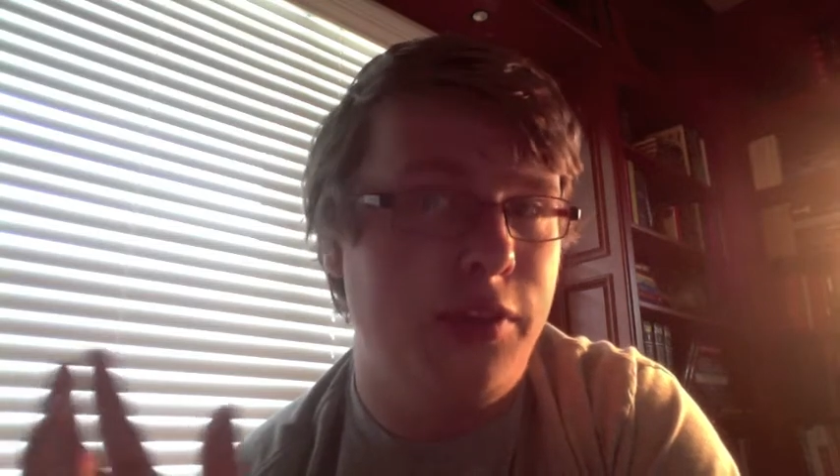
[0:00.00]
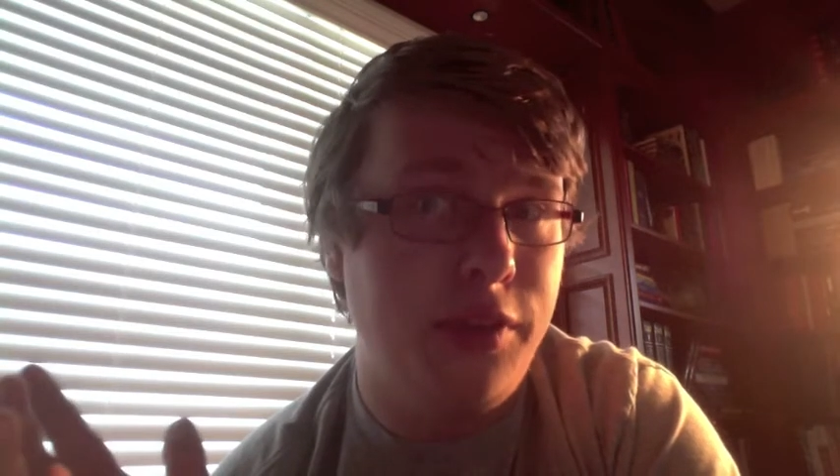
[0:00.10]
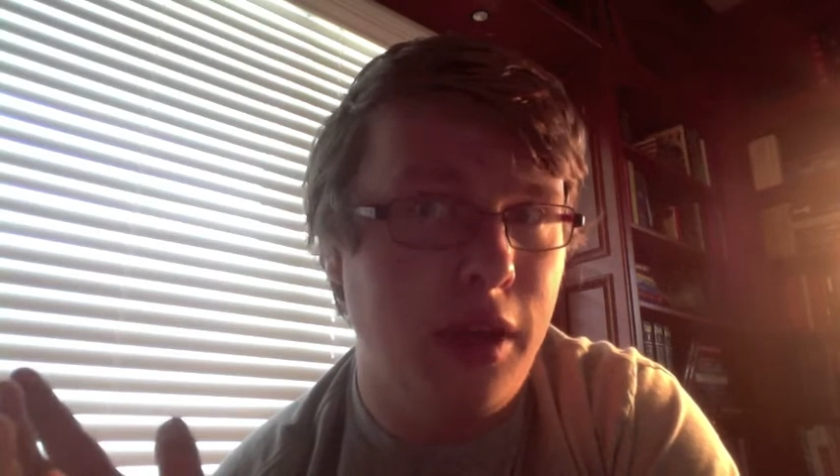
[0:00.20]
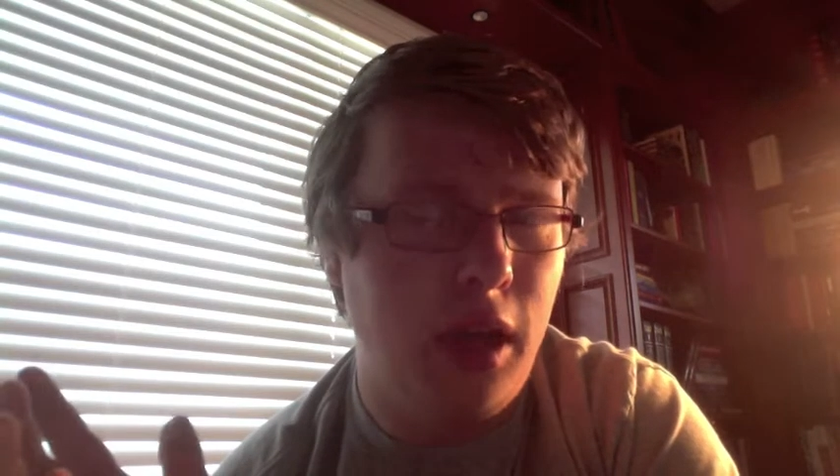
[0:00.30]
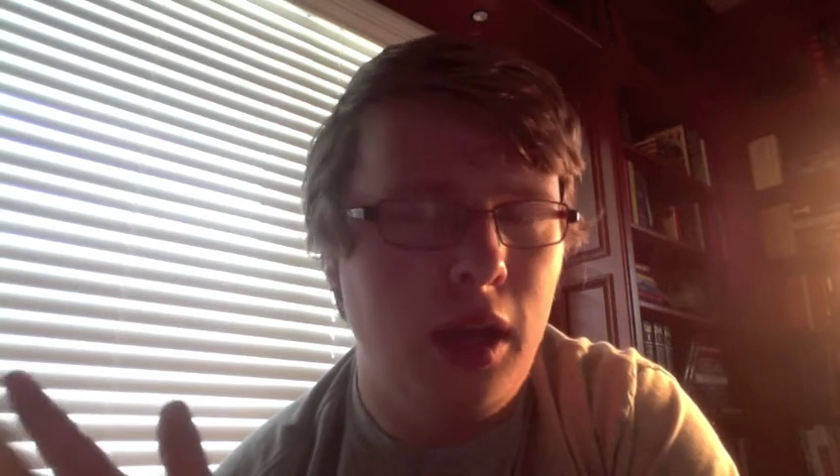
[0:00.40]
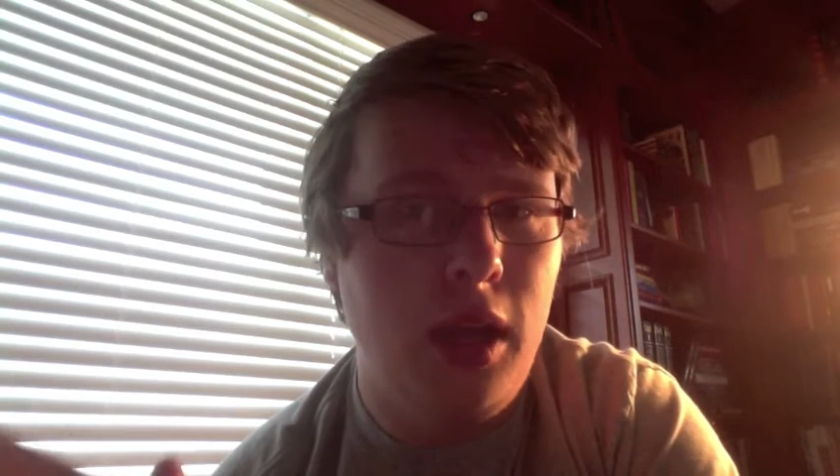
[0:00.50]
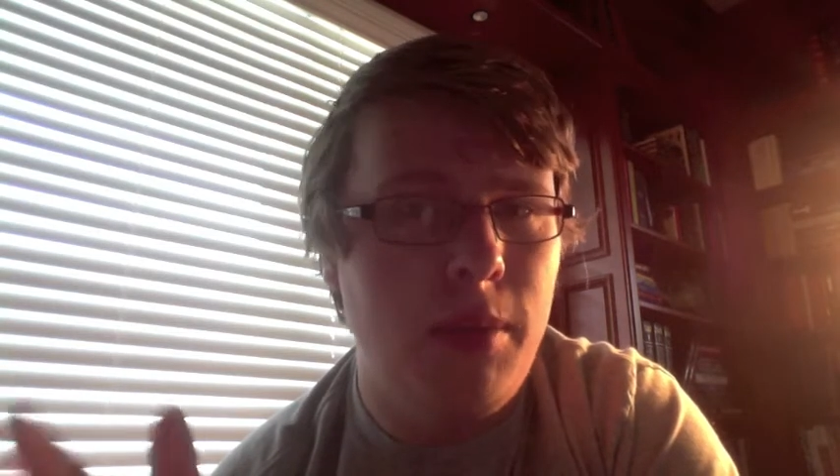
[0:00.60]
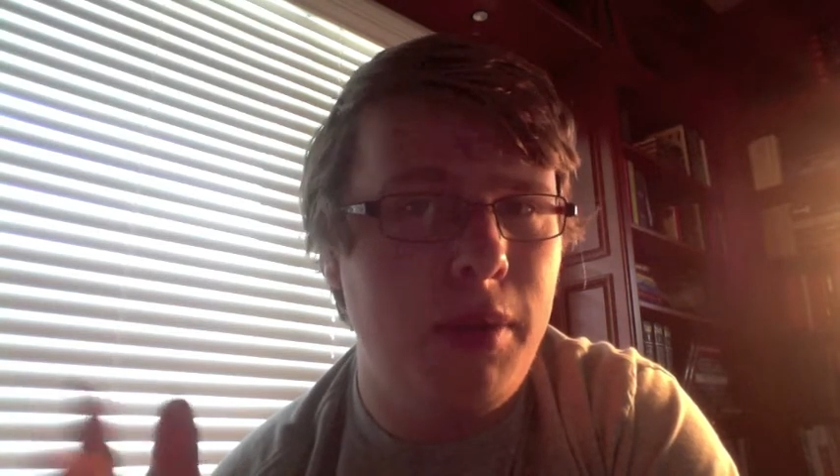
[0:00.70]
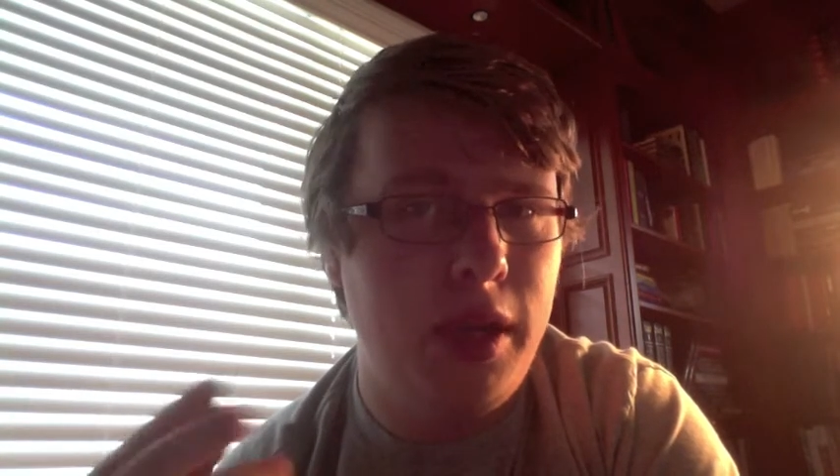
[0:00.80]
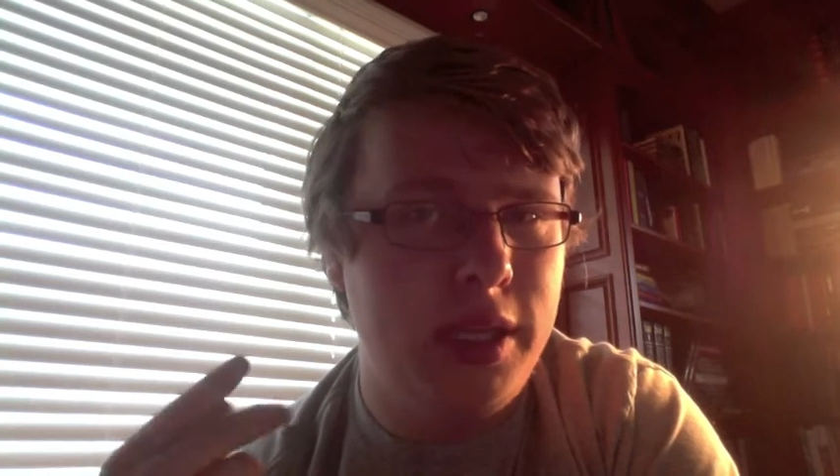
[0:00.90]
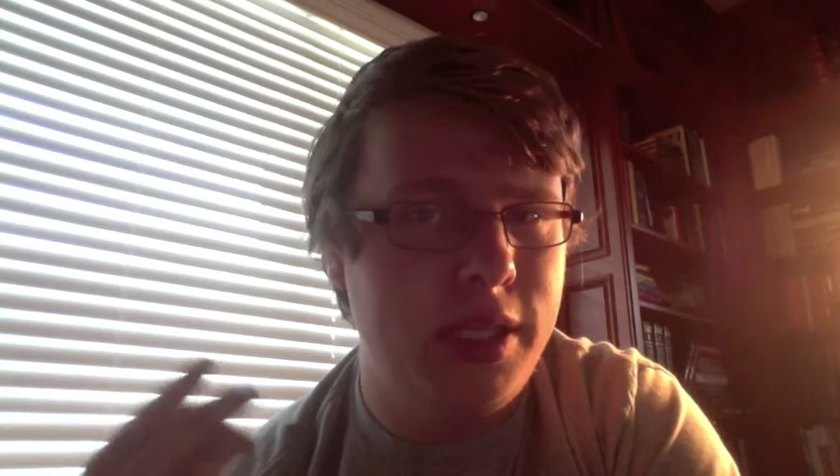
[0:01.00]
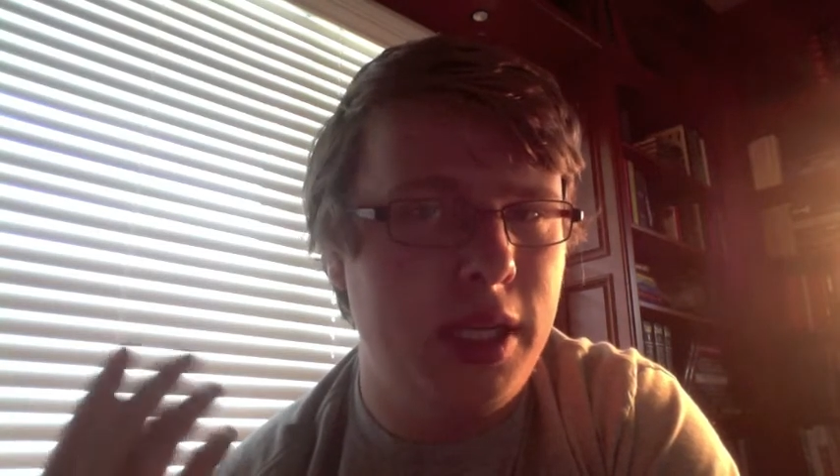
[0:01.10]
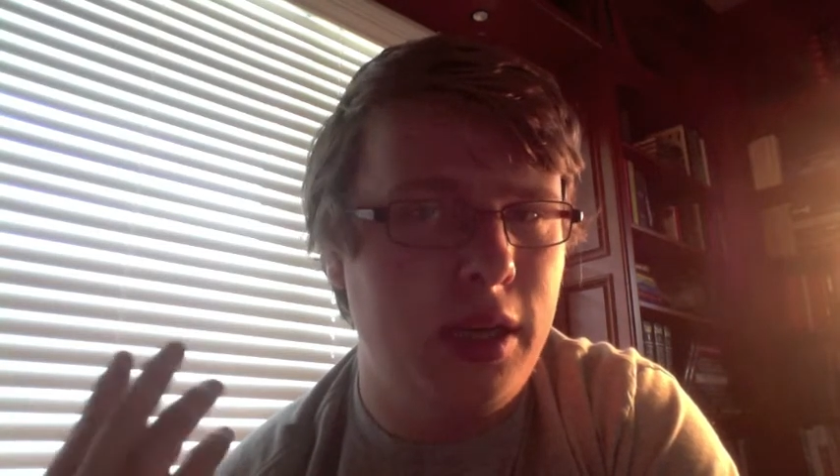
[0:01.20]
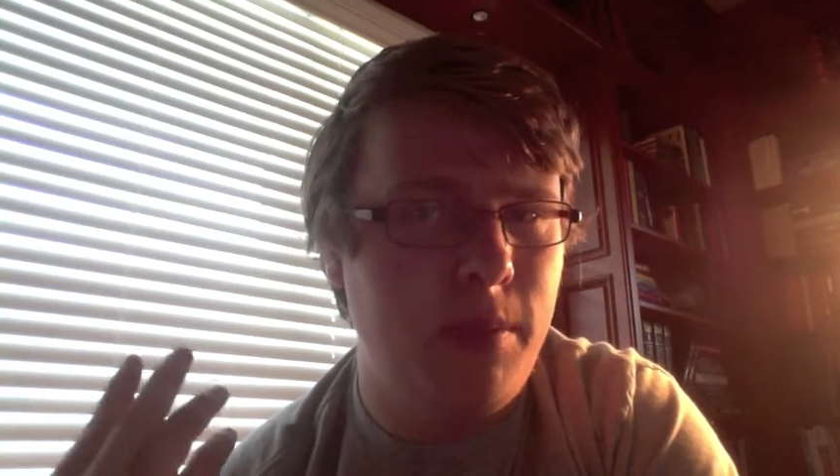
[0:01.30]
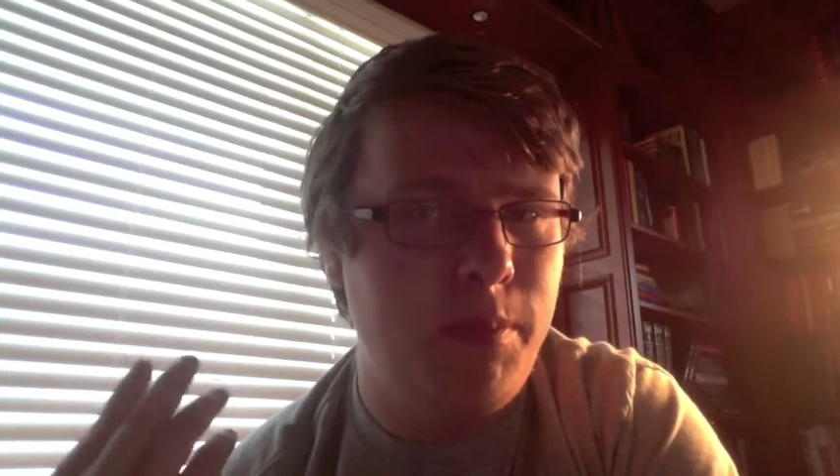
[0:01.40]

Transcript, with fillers: duh. But it did a